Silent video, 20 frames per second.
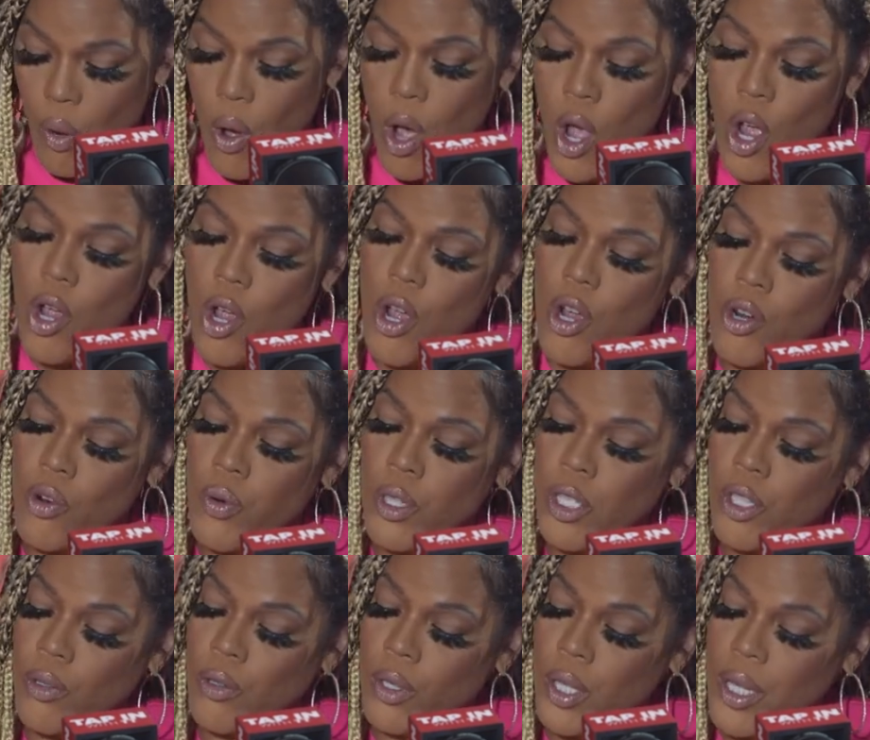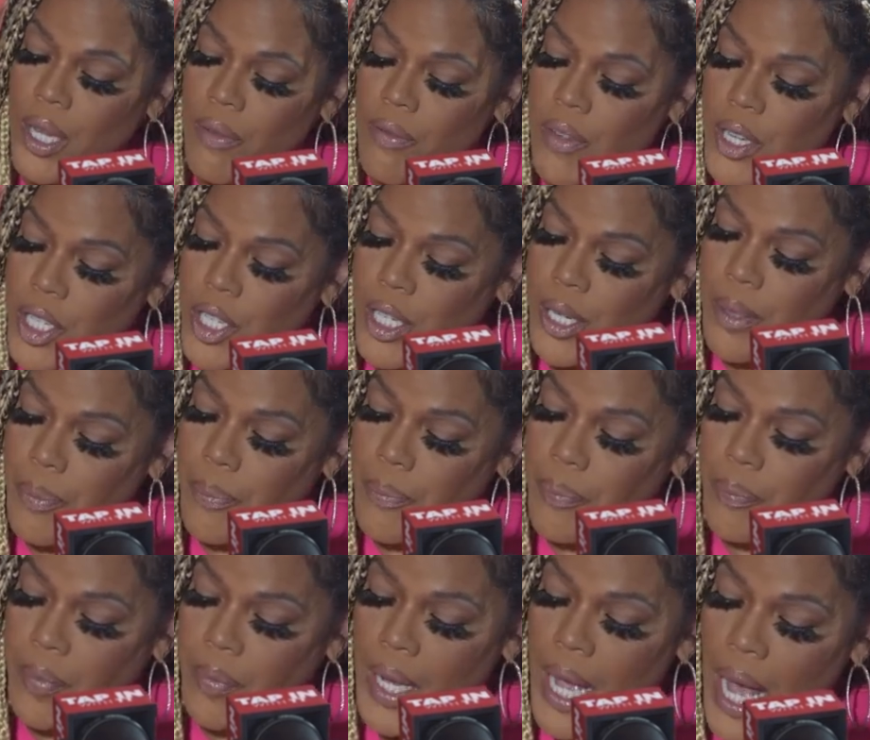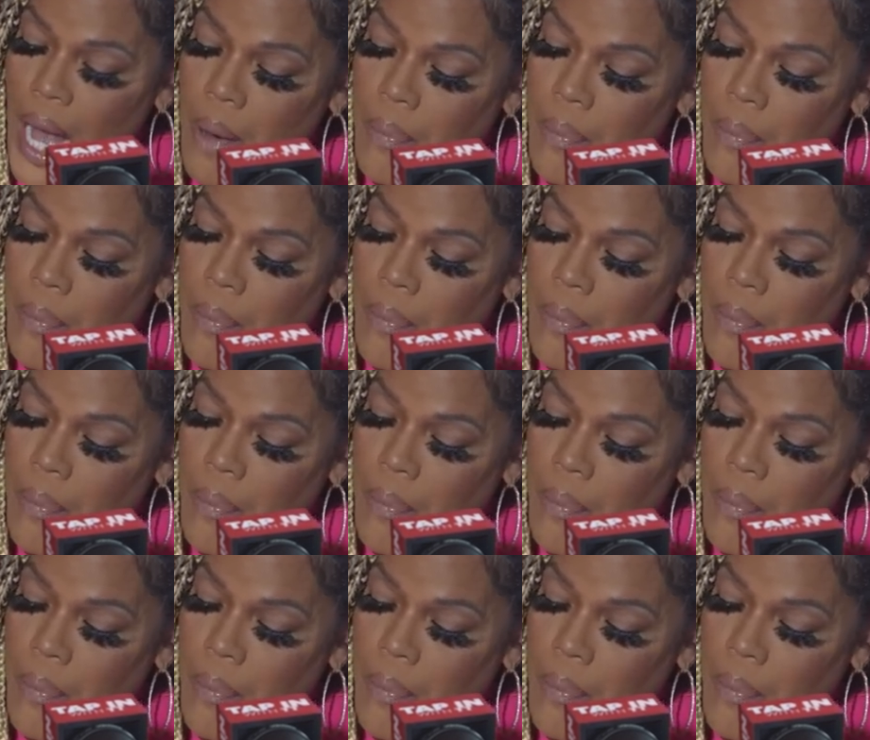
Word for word: mm. crystal clear vision, mm-hmm.